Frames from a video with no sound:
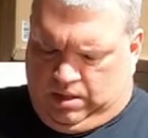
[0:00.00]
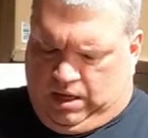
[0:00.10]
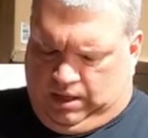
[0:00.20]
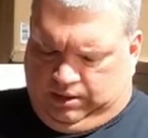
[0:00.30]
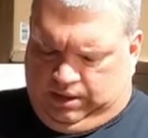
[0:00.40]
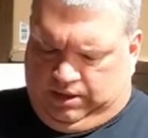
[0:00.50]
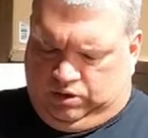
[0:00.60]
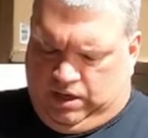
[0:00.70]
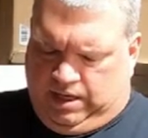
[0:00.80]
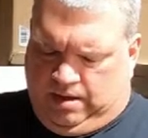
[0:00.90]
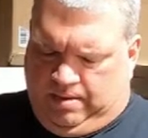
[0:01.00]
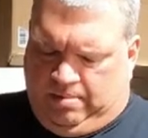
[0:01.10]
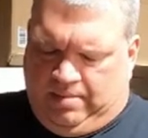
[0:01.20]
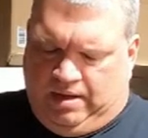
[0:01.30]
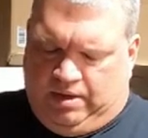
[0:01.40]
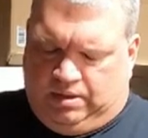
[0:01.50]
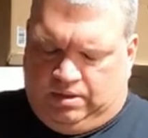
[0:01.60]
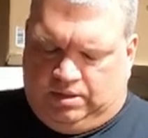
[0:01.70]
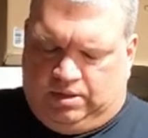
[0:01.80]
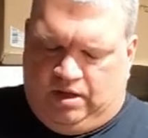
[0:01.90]
constantly trying. I'm not married to
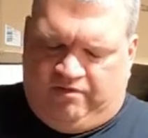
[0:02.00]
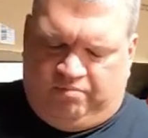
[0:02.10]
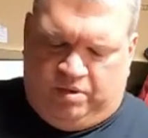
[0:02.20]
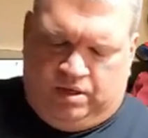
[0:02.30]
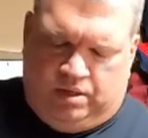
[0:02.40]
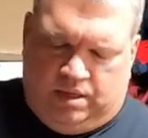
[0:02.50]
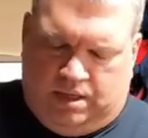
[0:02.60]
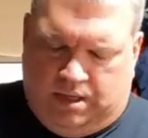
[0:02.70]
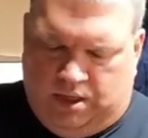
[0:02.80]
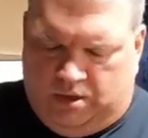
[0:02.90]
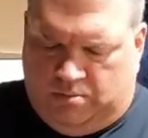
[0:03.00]
the stuff, but uh, you know,